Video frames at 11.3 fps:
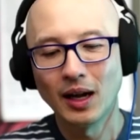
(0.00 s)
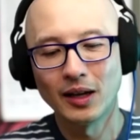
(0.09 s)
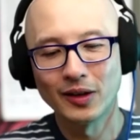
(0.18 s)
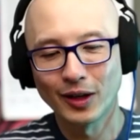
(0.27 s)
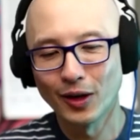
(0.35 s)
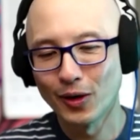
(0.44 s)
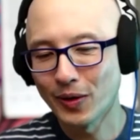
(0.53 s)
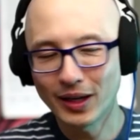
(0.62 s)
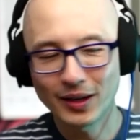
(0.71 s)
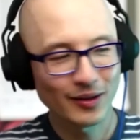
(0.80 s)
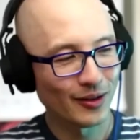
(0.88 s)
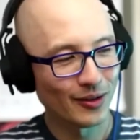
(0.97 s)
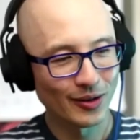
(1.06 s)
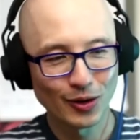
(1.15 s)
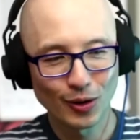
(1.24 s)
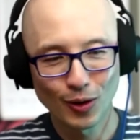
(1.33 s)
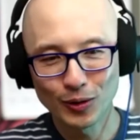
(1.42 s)
And you go in,
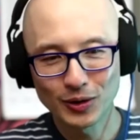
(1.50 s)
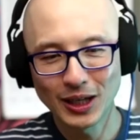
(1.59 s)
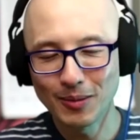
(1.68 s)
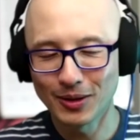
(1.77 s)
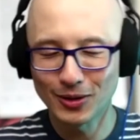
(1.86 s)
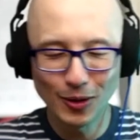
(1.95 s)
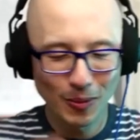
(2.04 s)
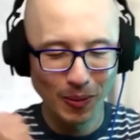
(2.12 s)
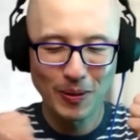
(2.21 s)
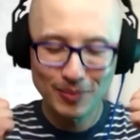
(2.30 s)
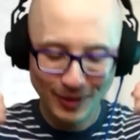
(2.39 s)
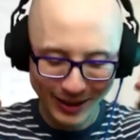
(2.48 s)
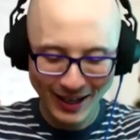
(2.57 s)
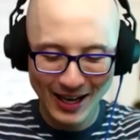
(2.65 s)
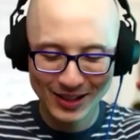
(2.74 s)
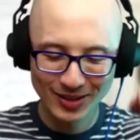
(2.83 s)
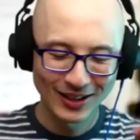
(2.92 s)
and your whole team is super pumped, like,
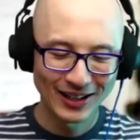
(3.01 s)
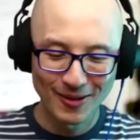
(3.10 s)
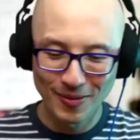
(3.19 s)
yes,